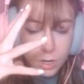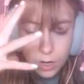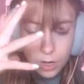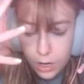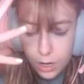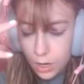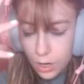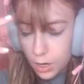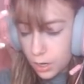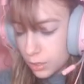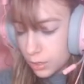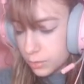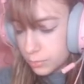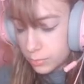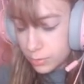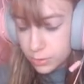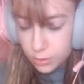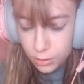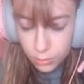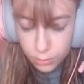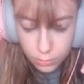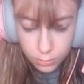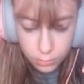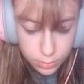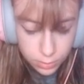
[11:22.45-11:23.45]
I'm so
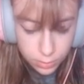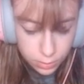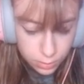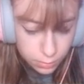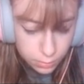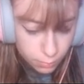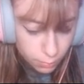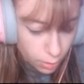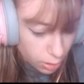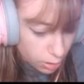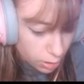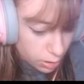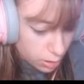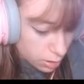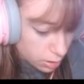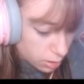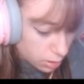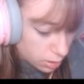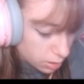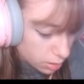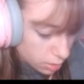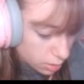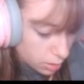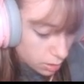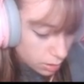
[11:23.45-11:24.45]
smart.
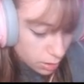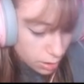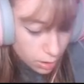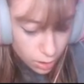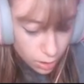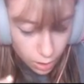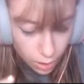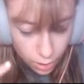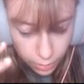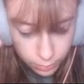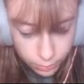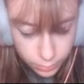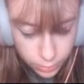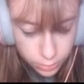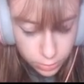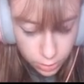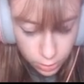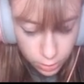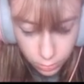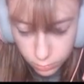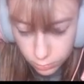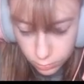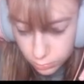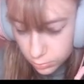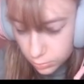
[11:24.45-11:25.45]
I'm
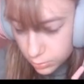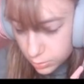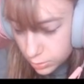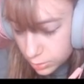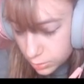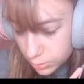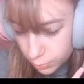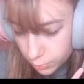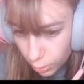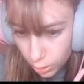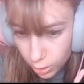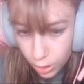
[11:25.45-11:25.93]
so smart.